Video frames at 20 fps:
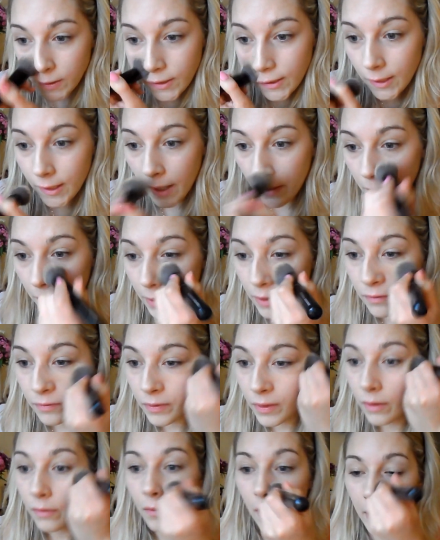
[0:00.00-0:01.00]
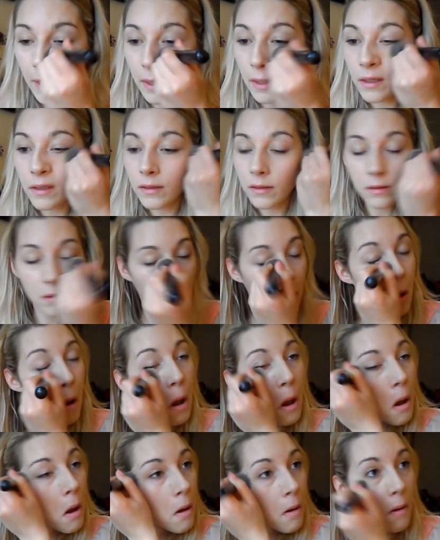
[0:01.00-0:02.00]
just to get rid of the redness
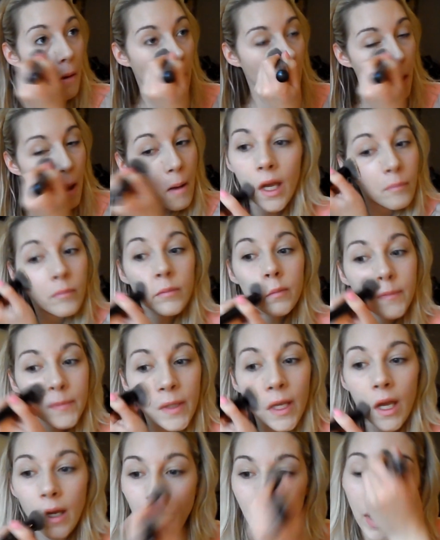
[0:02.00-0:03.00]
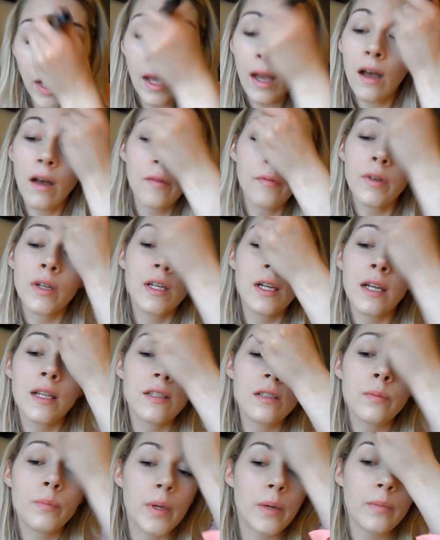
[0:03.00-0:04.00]
that I might have, and a
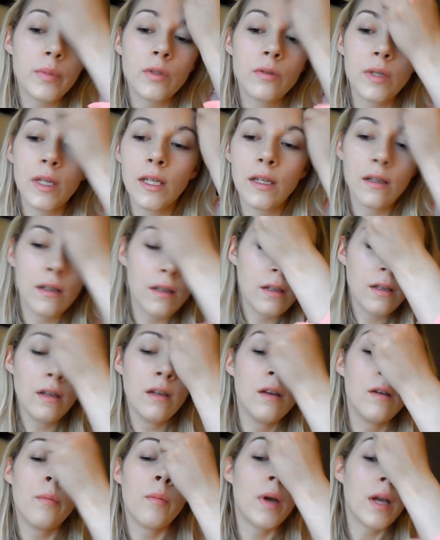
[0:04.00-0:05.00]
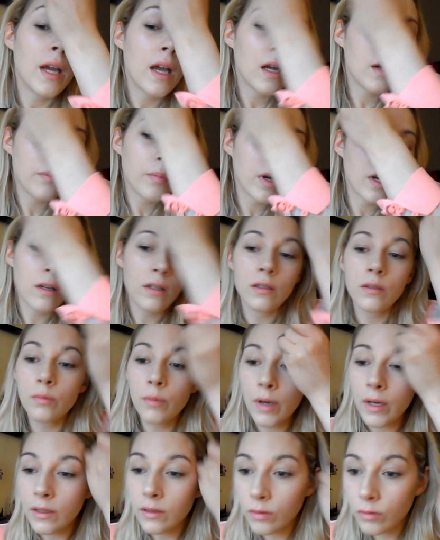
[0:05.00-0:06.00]
little bit between my
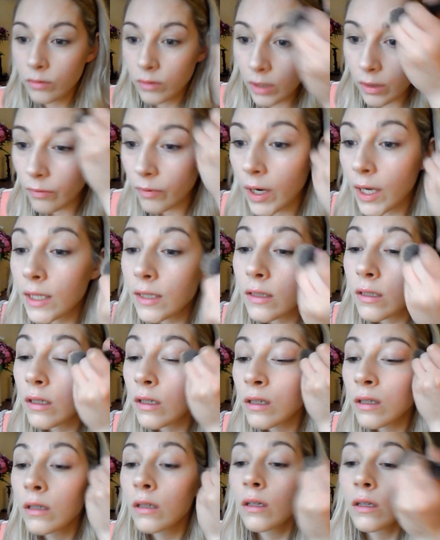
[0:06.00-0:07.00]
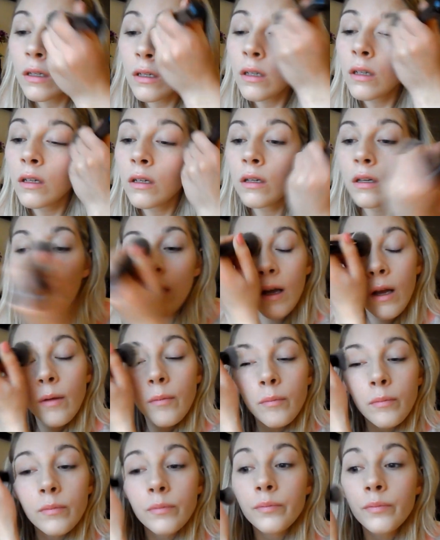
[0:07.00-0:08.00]
eyebrows where it's also red.
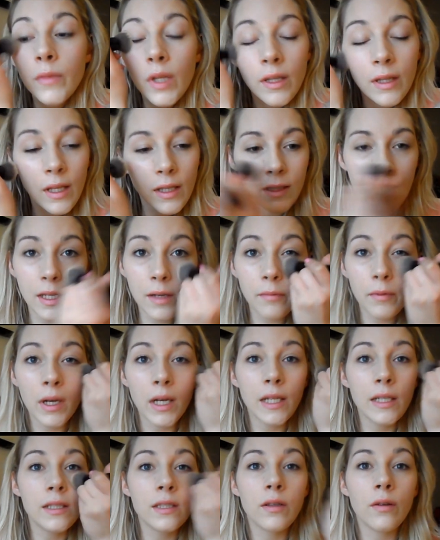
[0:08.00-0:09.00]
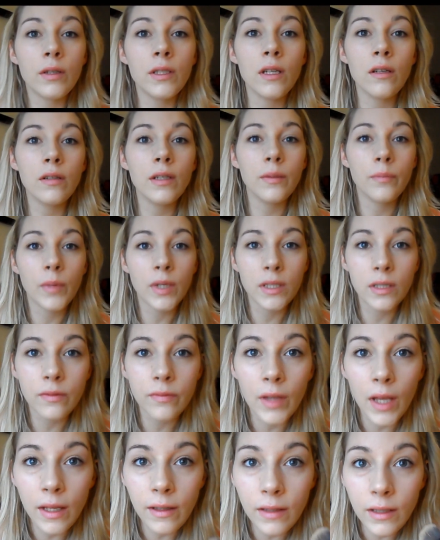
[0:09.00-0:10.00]
And that's it really, so I don't need much
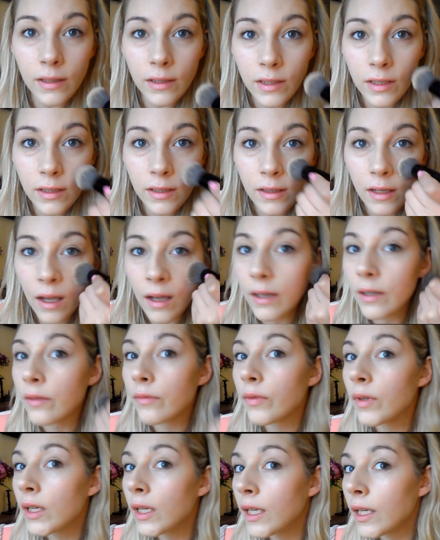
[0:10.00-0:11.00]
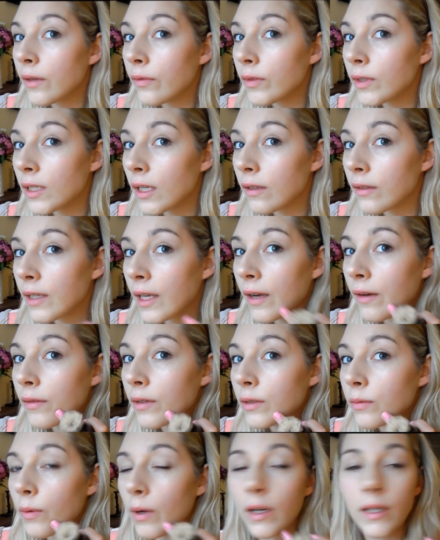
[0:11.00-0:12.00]
of that. That's just kind of evened out the
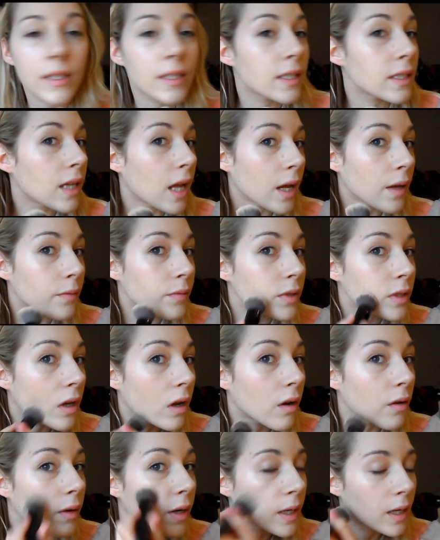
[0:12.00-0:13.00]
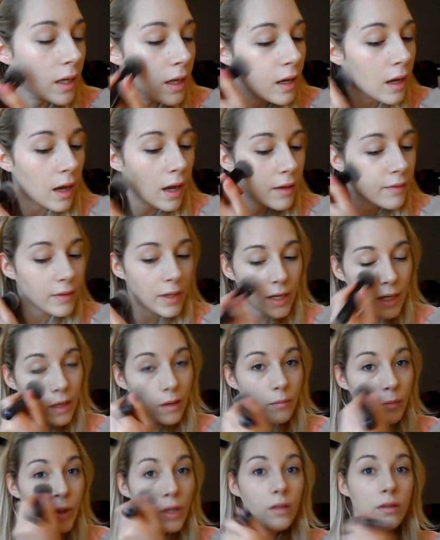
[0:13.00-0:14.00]
areas where I did have scarring. And then
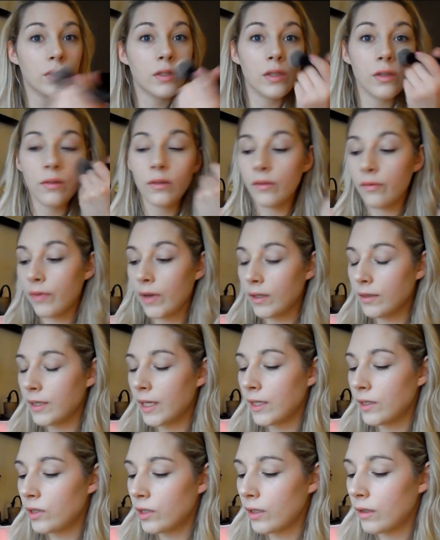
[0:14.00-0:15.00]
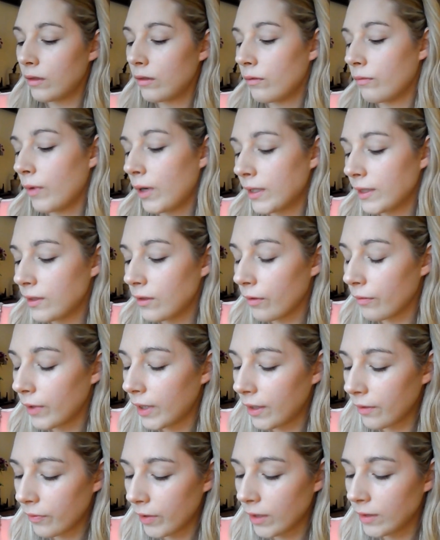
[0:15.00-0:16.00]
I'm going to the foundation, well it's not
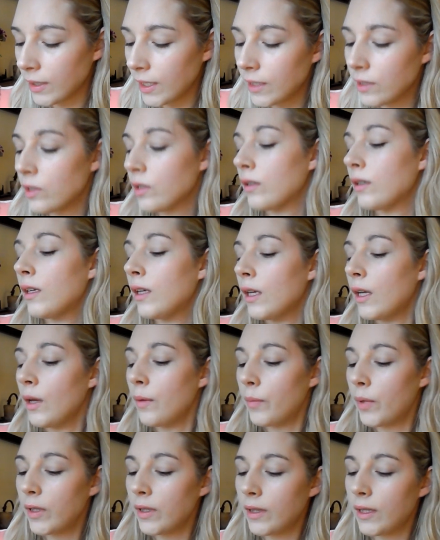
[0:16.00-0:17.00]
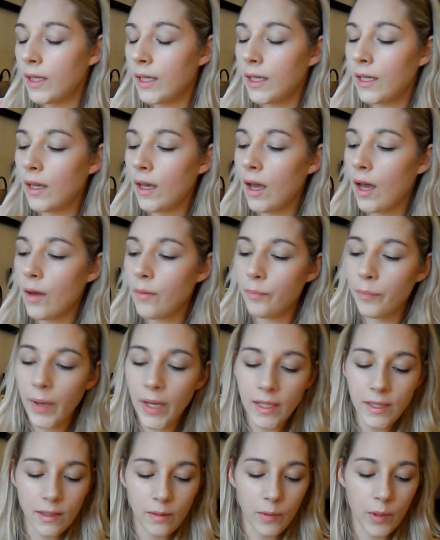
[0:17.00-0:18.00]
really a foundation, but the
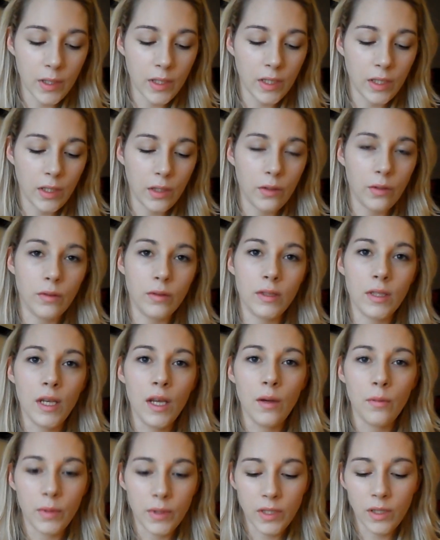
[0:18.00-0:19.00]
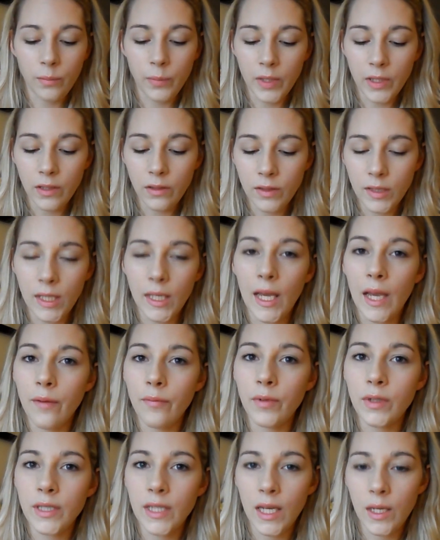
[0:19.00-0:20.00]
base I'm going to use, which I've been using
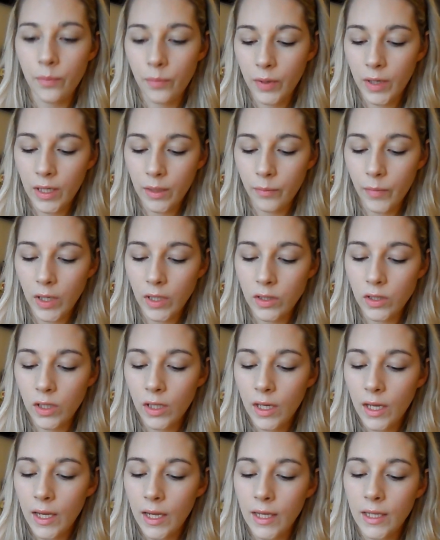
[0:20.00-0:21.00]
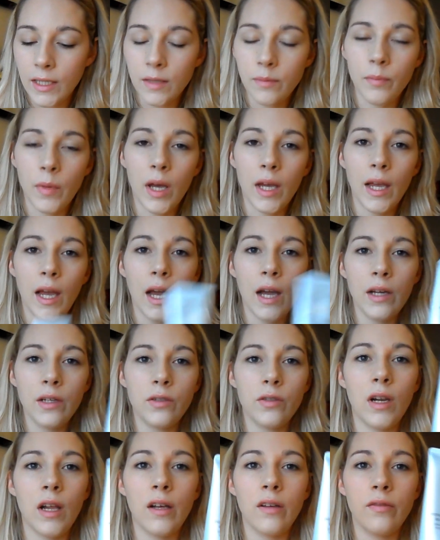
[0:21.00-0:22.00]
every day pretty much, is my
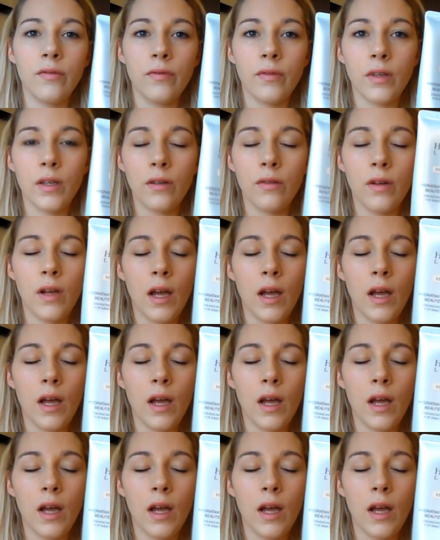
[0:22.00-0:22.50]
Dior